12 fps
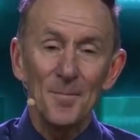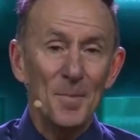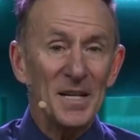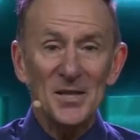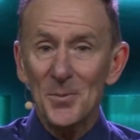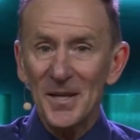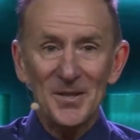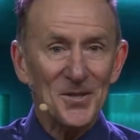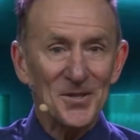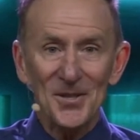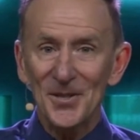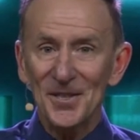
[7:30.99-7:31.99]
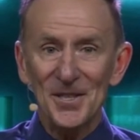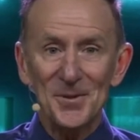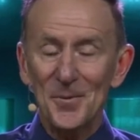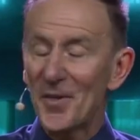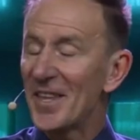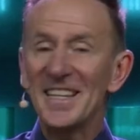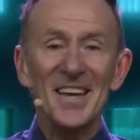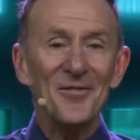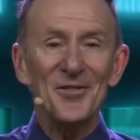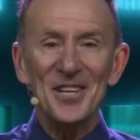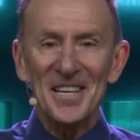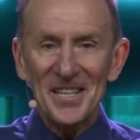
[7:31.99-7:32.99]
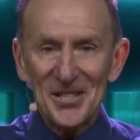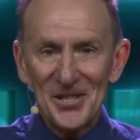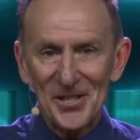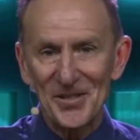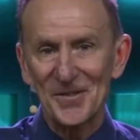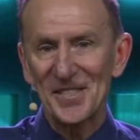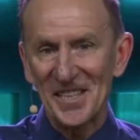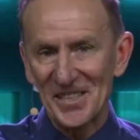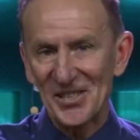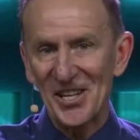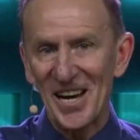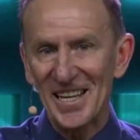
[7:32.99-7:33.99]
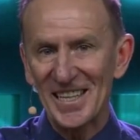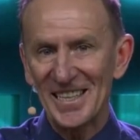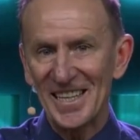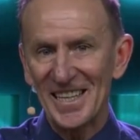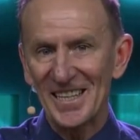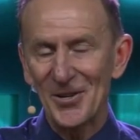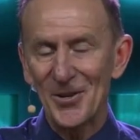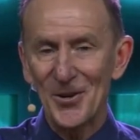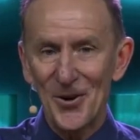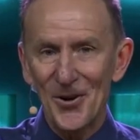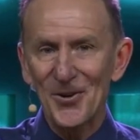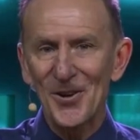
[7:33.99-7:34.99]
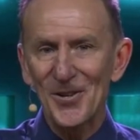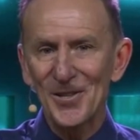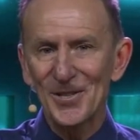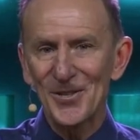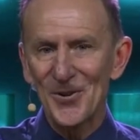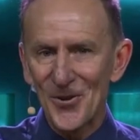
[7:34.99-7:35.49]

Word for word: best way to start is with the definition of sexuality. Ronald